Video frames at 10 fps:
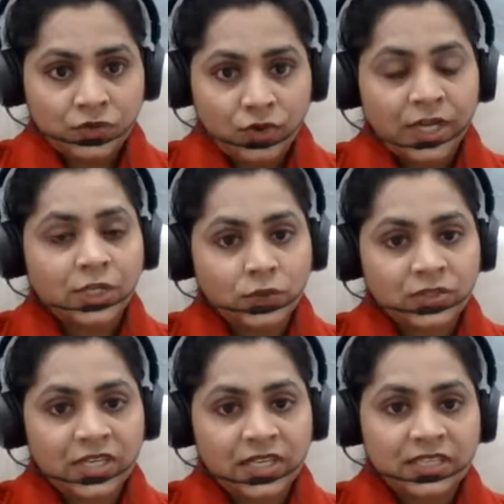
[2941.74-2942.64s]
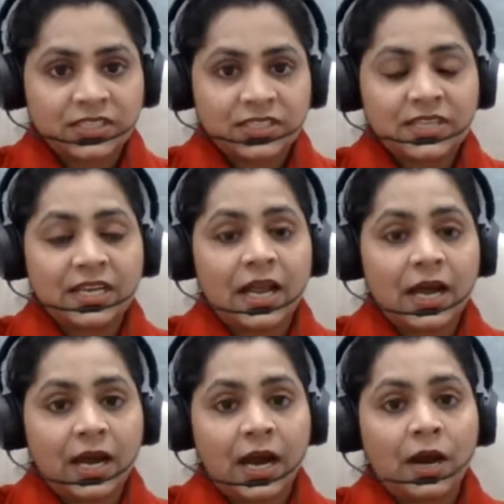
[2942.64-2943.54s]
joined two sentences, then
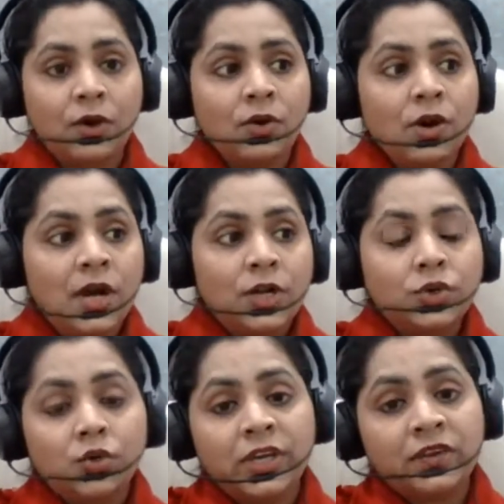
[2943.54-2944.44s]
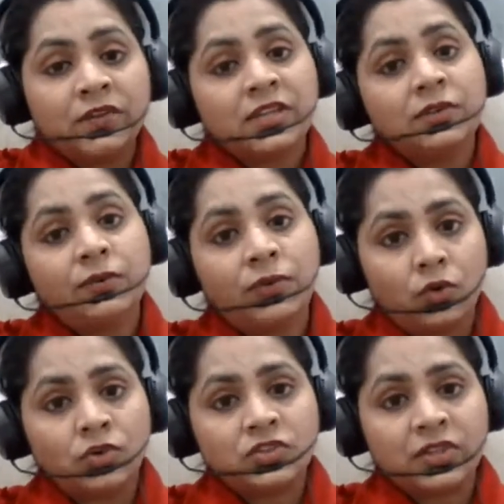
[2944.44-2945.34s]
how to give it a
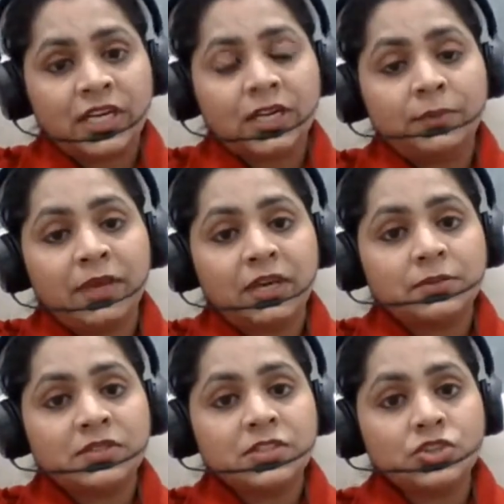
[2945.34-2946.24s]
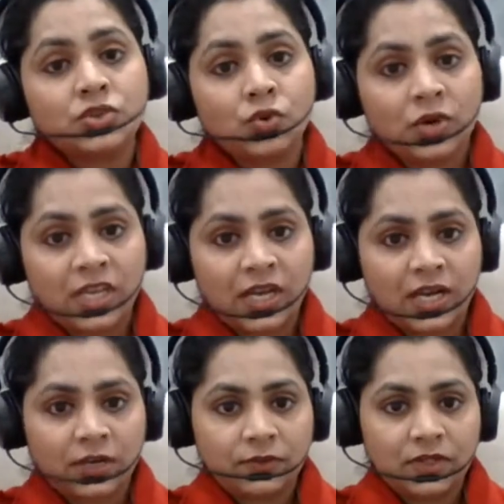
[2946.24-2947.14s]
flow so that it becomes a story
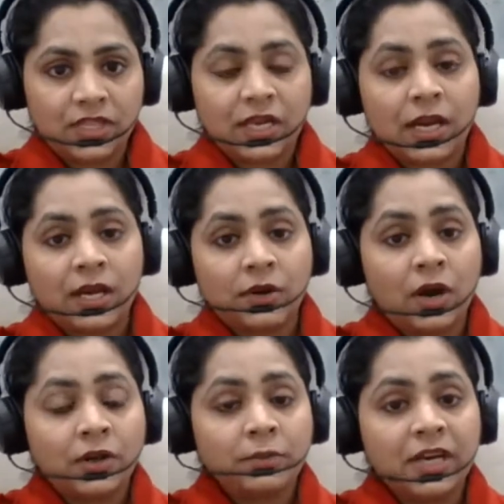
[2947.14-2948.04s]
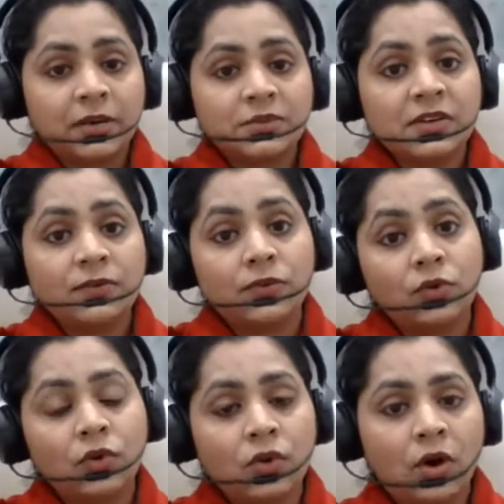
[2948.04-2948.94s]
kind of a thing. How it becomes a
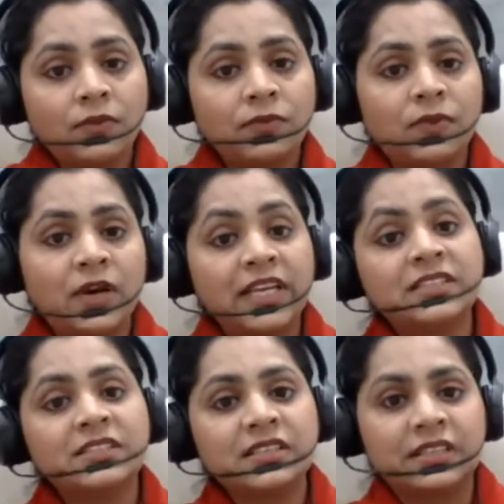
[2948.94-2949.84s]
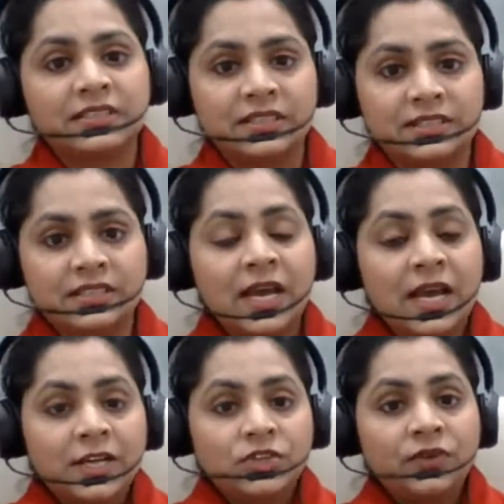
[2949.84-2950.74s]
flow of incidences.
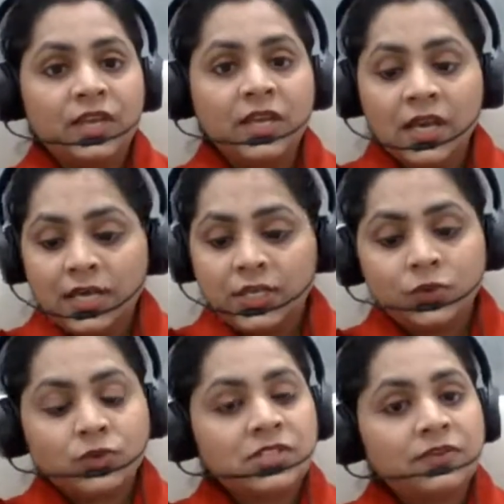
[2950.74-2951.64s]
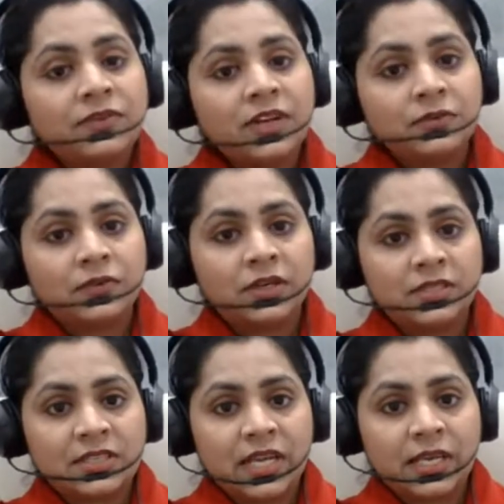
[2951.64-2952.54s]
So we use different
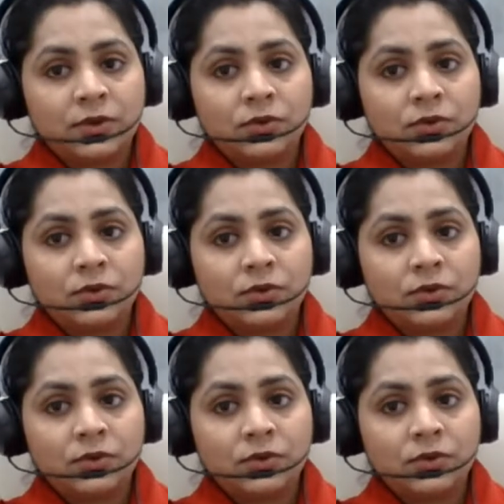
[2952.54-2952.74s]
words like,